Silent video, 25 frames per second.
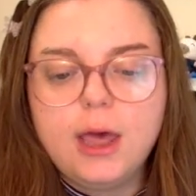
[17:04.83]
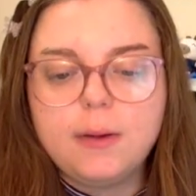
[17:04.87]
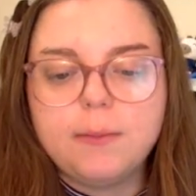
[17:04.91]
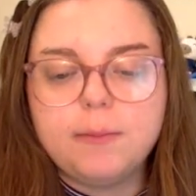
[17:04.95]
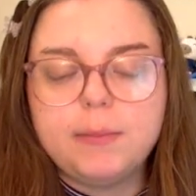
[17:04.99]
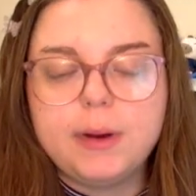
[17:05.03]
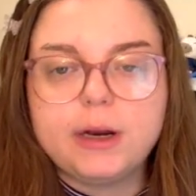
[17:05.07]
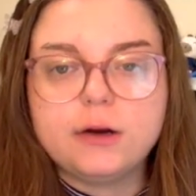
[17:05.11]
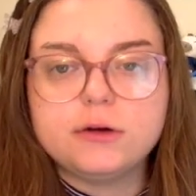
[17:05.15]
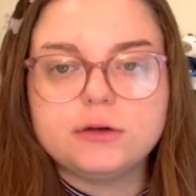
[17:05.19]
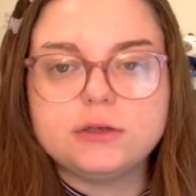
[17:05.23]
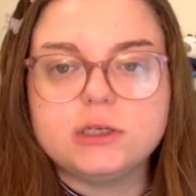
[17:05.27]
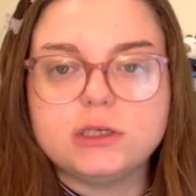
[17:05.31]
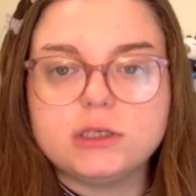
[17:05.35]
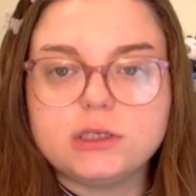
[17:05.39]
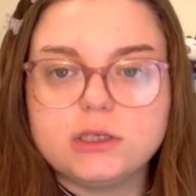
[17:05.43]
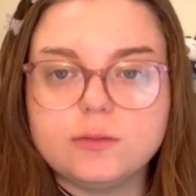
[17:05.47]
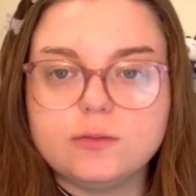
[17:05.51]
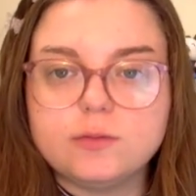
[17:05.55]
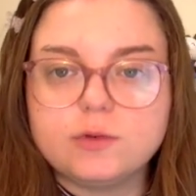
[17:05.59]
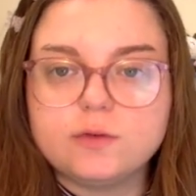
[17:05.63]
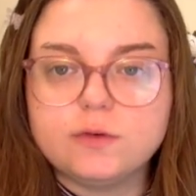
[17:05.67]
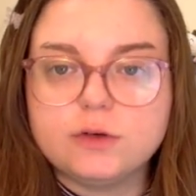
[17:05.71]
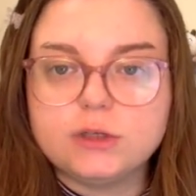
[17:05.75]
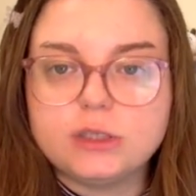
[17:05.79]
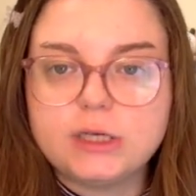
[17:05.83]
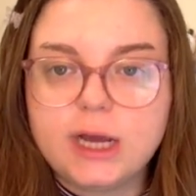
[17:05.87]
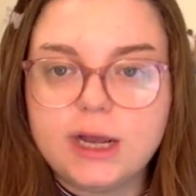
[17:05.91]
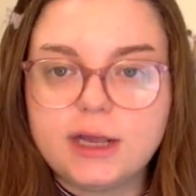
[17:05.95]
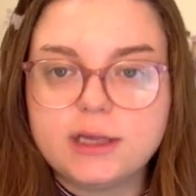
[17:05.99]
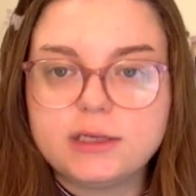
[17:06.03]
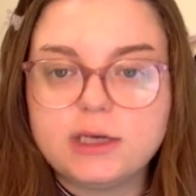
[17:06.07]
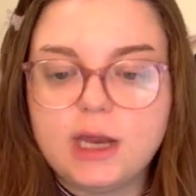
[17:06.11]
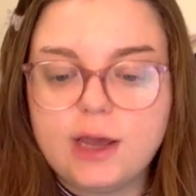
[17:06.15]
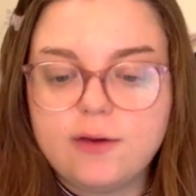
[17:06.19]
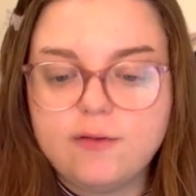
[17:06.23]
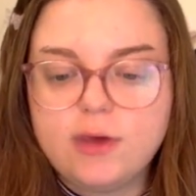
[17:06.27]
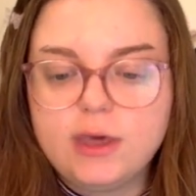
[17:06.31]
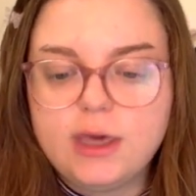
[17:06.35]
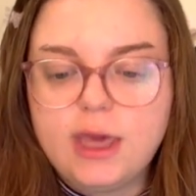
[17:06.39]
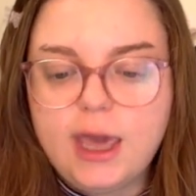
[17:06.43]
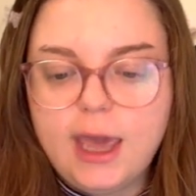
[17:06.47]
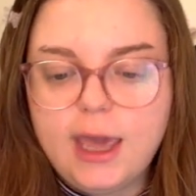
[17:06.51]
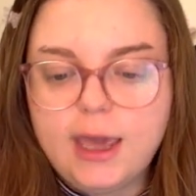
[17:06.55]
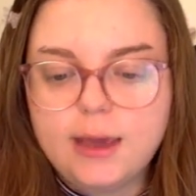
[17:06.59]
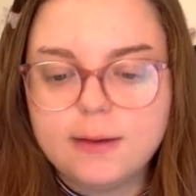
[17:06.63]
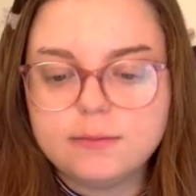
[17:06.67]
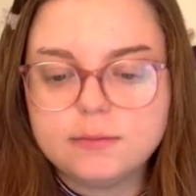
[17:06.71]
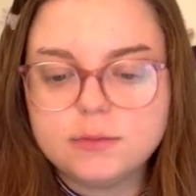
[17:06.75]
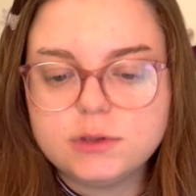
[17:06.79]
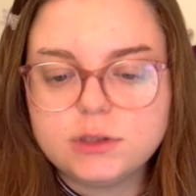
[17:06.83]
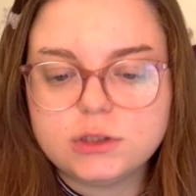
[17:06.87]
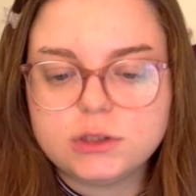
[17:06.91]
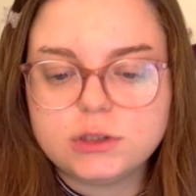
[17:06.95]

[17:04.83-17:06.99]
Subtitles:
better systems for text-heavy games.